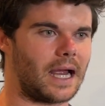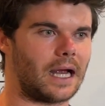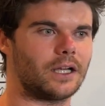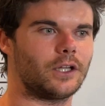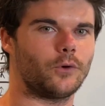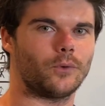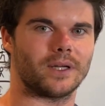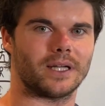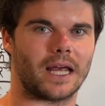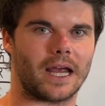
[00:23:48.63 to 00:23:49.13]

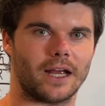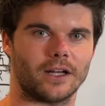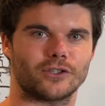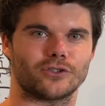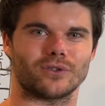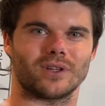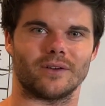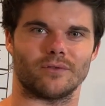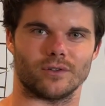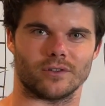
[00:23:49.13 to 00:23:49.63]
you enhance
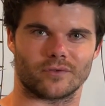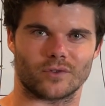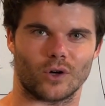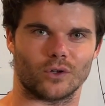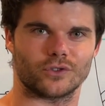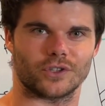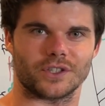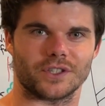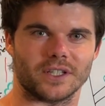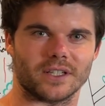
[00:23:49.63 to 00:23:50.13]
your level of
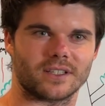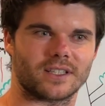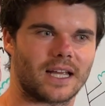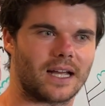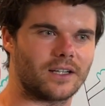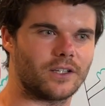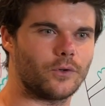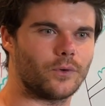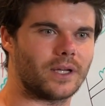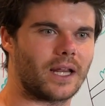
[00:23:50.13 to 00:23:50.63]
consciousness,
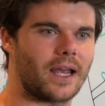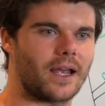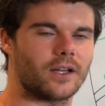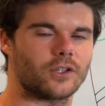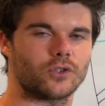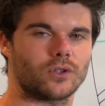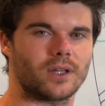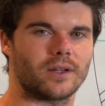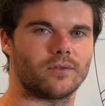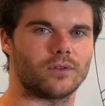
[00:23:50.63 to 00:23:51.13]
how do you
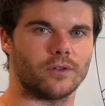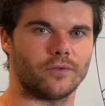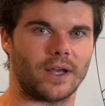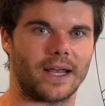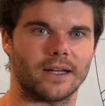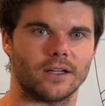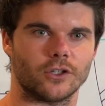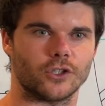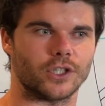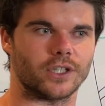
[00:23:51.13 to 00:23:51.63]
enhance your level of
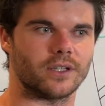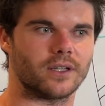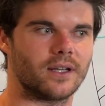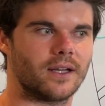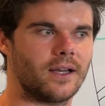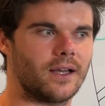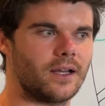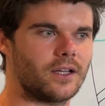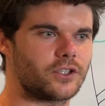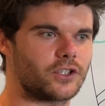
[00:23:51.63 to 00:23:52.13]
energy
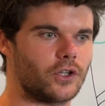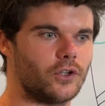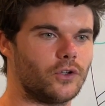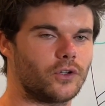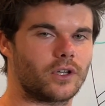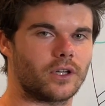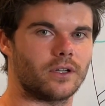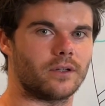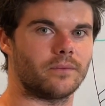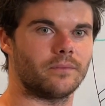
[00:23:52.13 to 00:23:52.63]
so you
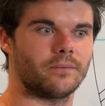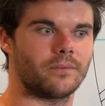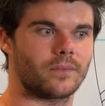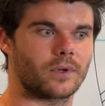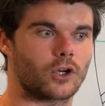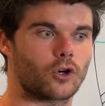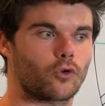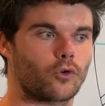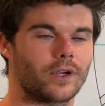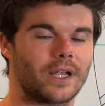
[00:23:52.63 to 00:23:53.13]
can
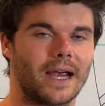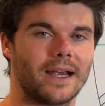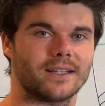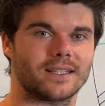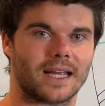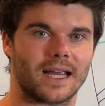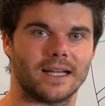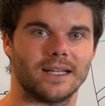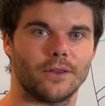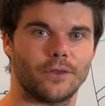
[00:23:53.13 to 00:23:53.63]

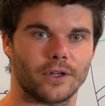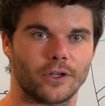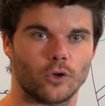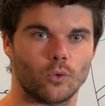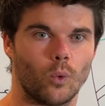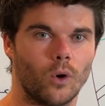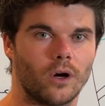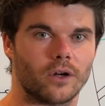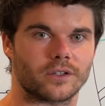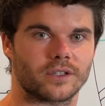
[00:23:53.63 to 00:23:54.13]
create anything you
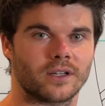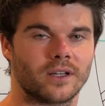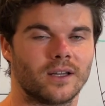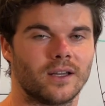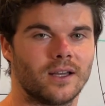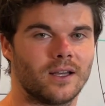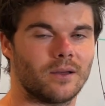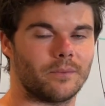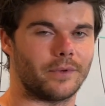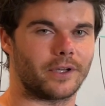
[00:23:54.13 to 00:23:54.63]
want?
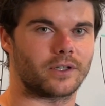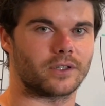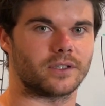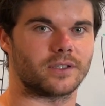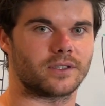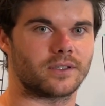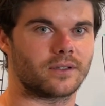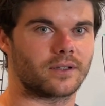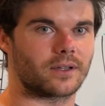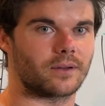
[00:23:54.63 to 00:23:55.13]

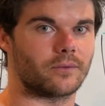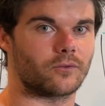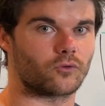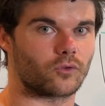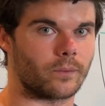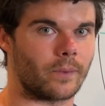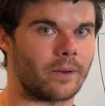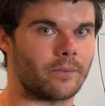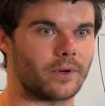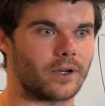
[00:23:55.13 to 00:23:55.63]
Because
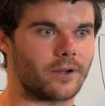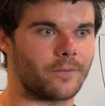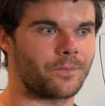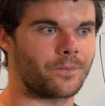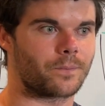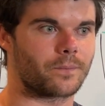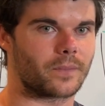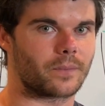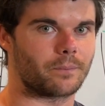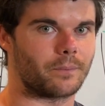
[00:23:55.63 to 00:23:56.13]
remember,
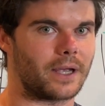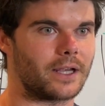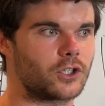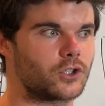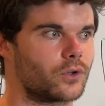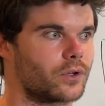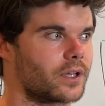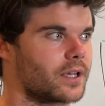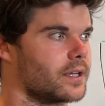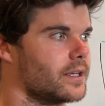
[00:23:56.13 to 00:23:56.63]
make
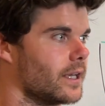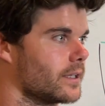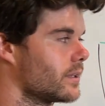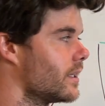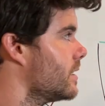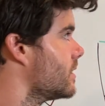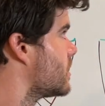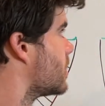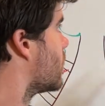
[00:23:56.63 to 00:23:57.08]
sure to connect these